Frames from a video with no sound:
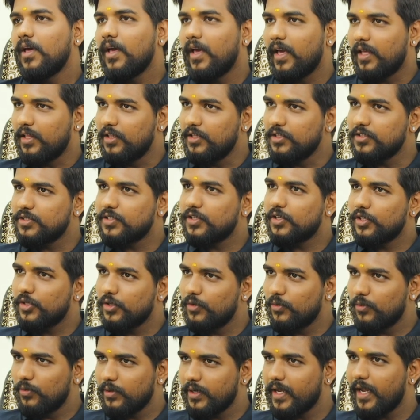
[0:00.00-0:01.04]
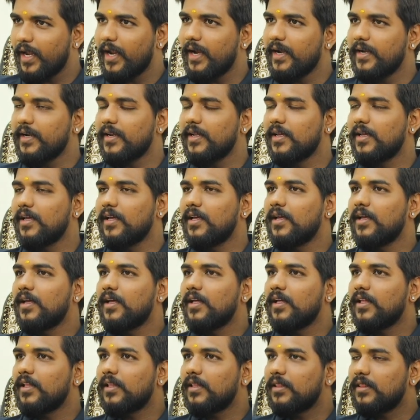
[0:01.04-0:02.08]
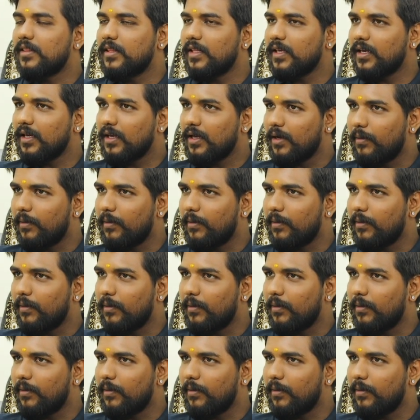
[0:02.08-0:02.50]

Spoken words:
Hence you get the